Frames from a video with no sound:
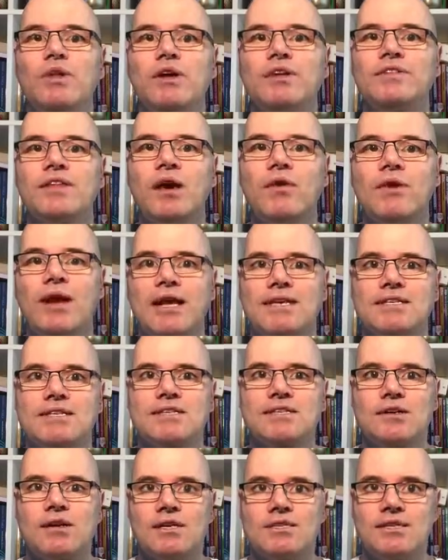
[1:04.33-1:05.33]
that don't
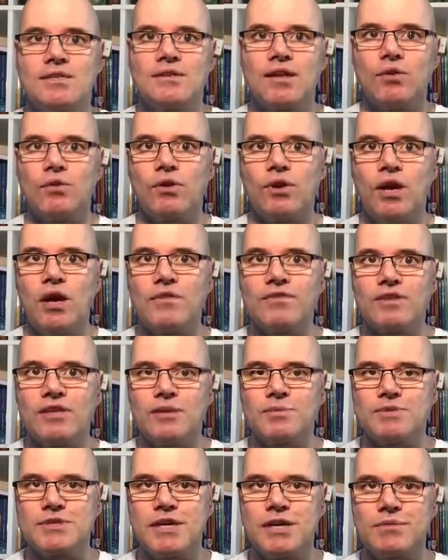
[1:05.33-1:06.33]
exercise and don't look after
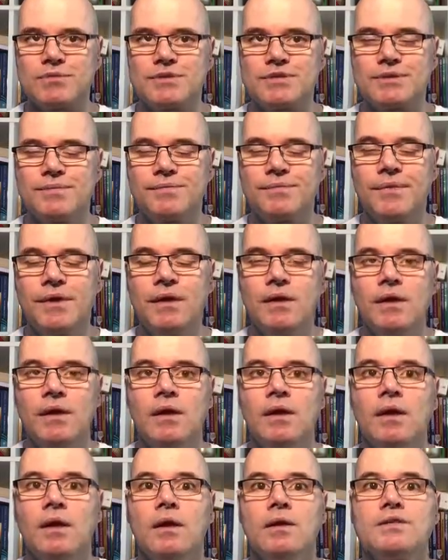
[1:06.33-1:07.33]
themselves.
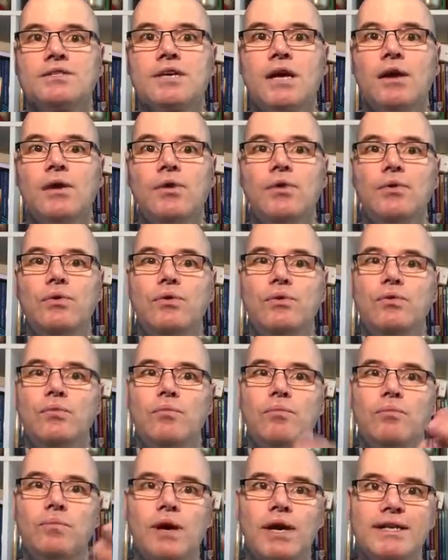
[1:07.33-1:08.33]
So
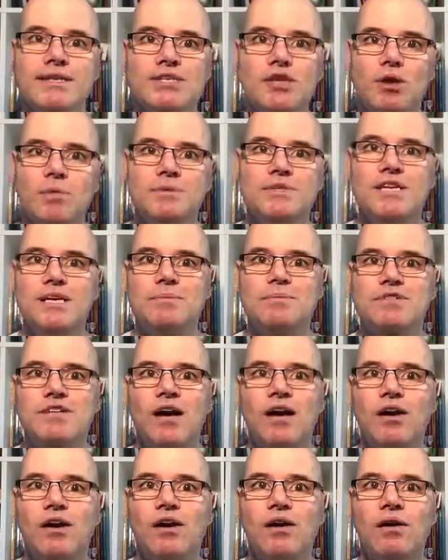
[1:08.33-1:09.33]
my top tips
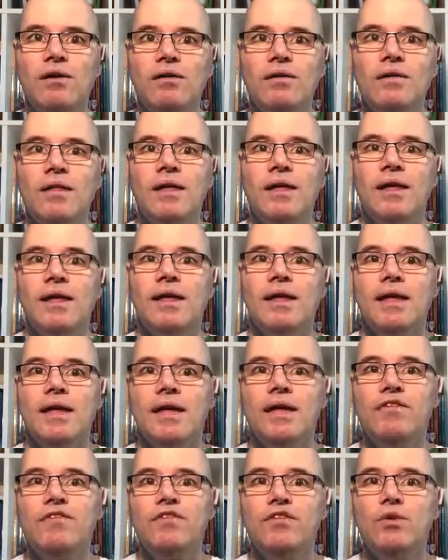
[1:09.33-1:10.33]
are,
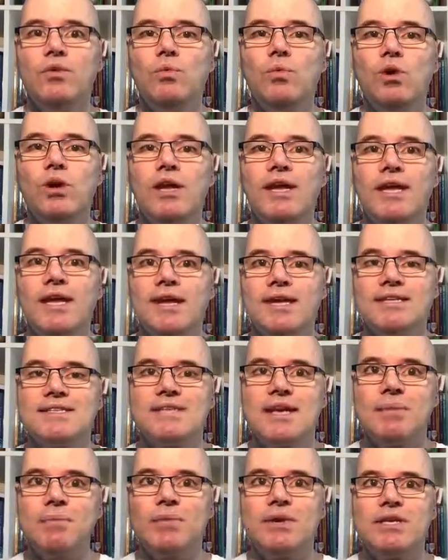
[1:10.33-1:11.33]
if you want to eat
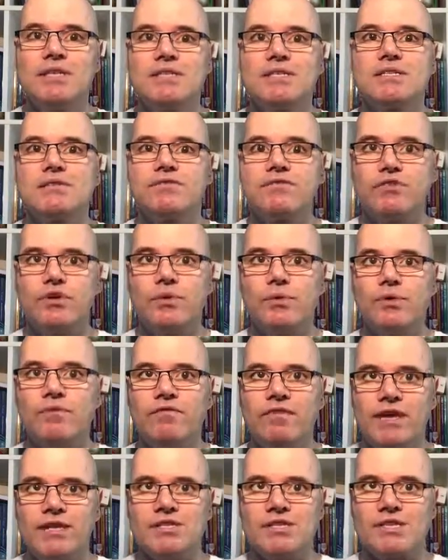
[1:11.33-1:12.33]
10 pieces of fruit
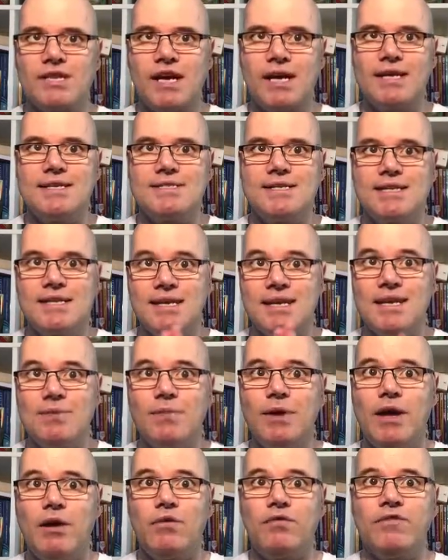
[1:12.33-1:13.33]
and veg a day to
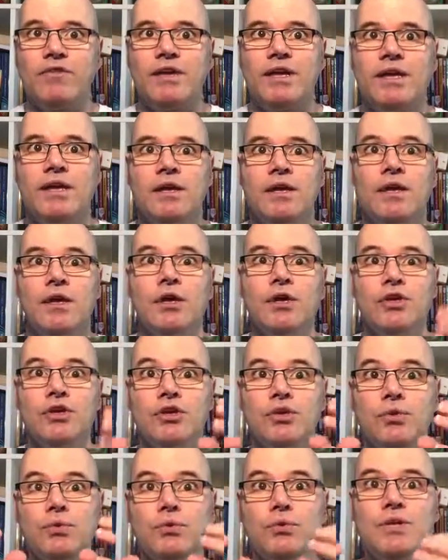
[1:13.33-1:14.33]
keep healthy,
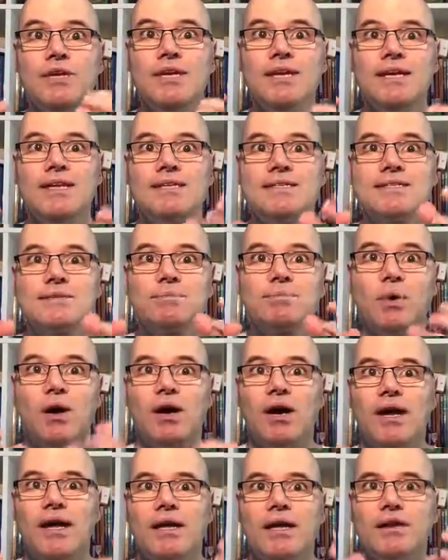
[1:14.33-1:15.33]
you need to
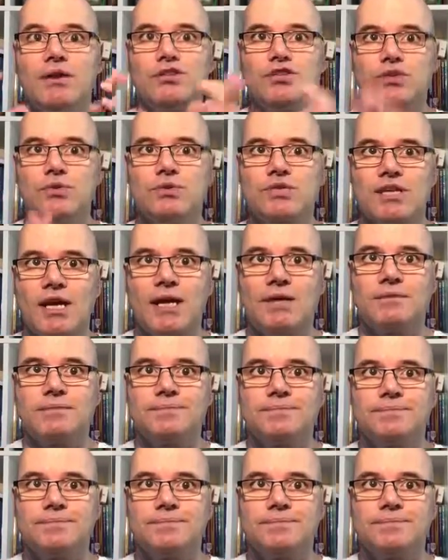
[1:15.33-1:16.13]
buy a juicer.